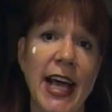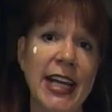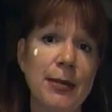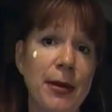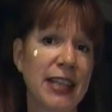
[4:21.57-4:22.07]
about
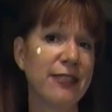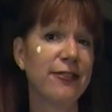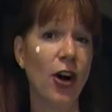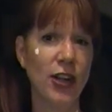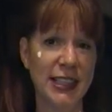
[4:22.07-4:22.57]
anybody
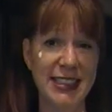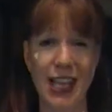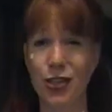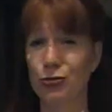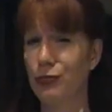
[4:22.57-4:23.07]
falling
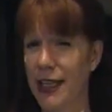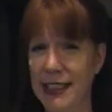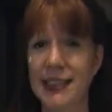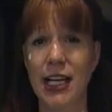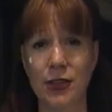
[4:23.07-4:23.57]
down or
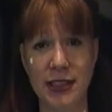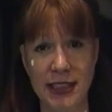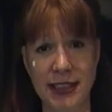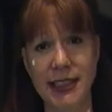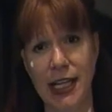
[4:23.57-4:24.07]
running down
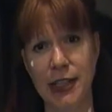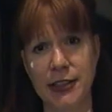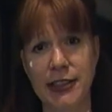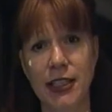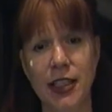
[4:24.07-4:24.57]
these
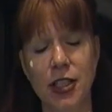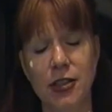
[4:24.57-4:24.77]
stairs.